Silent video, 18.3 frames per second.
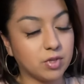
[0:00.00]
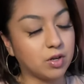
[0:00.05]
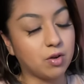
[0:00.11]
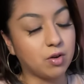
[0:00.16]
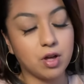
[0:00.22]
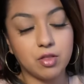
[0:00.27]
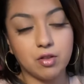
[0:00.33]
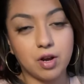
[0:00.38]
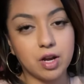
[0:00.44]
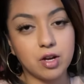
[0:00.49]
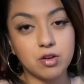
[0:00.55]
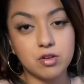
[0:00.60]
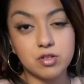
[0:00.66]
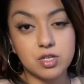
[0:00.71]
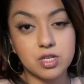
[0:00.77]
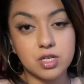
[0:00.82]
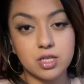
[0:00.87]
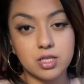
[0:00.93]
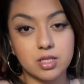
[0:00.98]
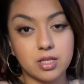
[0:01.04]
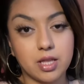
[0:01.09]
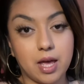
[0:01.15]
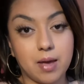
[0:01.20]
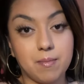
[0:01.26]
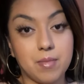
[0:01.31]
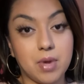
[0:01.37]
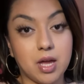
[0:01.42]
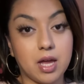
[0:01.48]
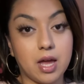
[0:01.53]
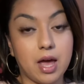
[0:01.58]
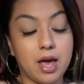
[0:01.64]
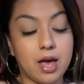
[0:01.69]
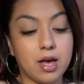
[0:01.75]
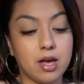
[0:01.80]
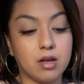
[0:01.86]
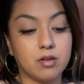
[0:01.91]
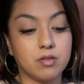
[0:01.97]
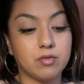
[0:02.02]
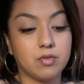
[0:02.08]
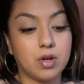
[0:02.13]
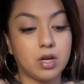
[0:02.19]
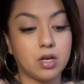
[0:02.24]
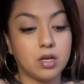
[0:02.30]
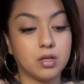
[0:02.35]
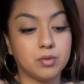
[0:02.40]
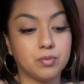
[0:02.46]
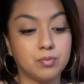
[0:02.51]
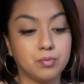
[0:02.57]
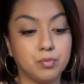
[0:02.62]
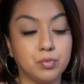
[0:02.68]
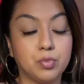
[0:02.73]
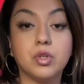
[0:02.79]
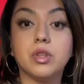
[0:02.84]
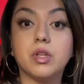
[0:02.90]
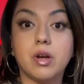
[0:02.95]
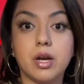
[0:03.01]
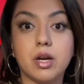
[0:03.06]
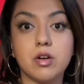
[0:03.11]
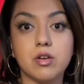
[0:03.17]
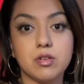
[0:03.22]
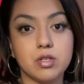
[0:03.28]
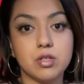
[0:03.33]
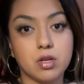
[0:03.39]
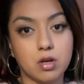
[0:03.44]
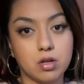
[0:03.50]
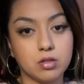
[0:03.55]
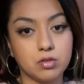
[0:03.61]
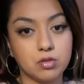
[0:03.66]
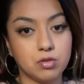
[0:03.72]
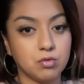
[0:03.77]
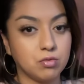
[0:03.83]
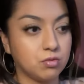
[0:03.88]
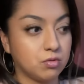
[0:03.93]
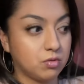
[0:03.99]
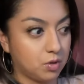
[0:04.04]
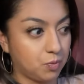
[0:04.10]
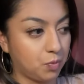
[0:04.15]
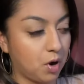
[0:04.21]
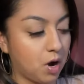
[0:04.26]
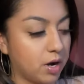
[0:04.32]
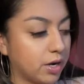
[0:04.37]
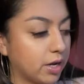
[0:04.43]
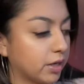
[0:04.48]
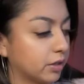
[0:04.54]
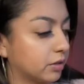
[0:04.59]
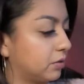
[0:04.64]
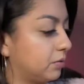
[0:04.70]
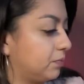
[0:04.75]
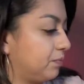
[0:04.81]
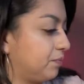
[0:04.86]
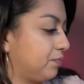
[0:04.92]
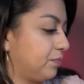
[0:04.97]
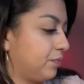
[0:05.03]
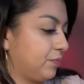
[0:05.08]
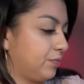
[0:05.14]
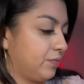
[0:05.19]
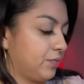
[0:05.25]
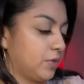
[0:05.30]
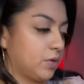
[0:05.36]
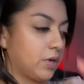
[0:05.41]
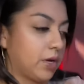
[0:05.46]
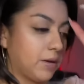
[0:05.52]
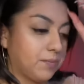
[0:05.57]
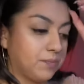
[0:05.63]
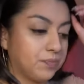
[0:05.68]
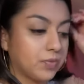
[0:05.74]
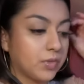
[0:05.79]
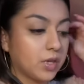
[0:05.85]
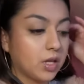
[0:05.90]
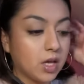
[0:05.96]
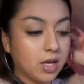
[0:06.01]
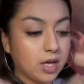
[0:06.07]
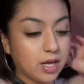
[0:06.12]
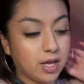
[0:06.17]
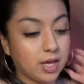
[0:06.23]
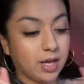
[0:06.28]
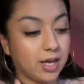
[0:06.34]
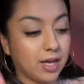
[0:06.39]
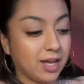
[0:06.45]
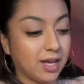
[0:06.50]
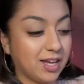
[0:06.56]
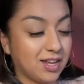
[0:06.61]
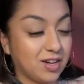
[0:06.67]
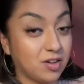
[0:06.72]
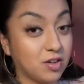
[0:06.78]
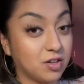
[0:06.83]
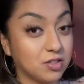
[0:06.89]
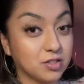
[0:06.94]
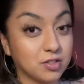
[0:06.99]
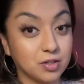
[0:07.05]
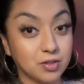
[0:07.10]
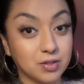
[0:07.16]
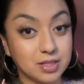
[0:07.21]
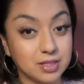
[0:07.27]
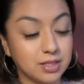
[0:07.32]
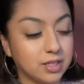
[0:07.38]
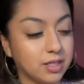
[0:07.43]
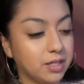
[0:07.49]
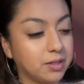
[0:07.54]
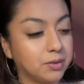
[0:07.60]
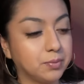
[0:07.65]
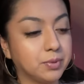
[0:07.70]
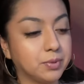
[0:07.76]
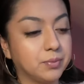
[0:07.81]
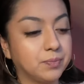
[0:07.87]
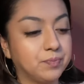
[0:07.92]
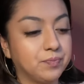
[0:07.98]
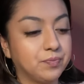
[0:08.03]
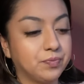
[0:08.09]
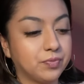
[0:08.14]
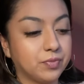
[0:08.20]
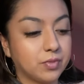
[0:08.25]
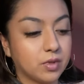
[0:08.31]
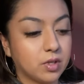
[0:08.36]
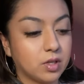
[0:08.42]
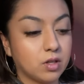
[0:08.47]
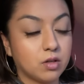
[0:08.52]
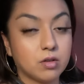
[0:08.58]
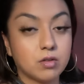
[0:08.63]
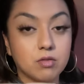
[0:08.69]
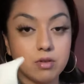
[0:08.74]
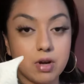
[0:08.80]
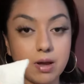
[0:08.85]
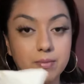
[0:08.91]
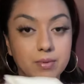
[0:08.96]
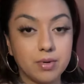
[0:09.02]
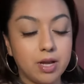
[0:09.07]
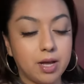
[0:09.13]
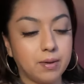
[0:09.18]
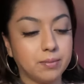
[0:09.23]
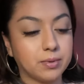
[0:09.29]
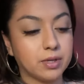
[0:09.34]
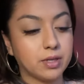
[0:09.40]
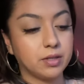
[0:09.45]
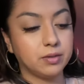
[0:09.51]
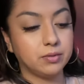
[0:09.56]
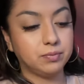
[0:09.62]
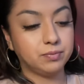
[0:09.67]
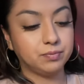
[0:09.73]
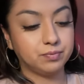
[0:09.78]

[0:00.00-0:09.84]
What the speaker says: other energies that may have put their energy onto the product. Okay. And also a tip, grab a napkin